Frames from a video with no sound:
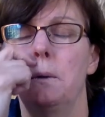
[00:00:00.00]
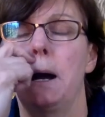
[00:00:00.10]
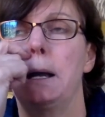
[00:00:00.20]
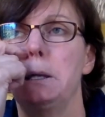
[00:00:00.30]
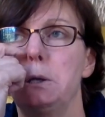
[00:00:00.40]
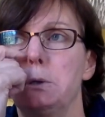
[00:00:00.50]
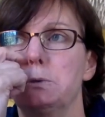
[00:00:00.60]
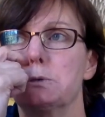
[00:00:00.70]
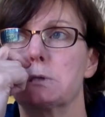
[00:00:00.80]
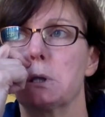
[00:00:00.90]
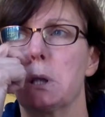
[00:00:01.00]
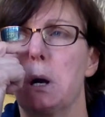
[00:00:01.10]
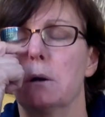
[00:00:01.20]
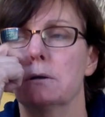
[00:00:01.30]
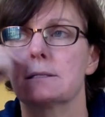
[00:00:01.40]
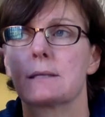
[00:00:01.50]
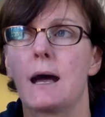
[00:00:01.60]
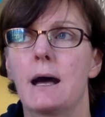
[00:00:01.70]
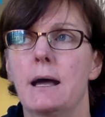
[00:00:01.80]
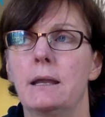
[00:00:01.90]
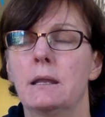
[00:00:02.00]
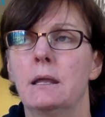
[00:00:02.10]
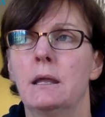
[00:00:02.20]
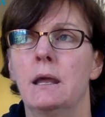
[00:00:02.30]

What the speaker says: I used alongside.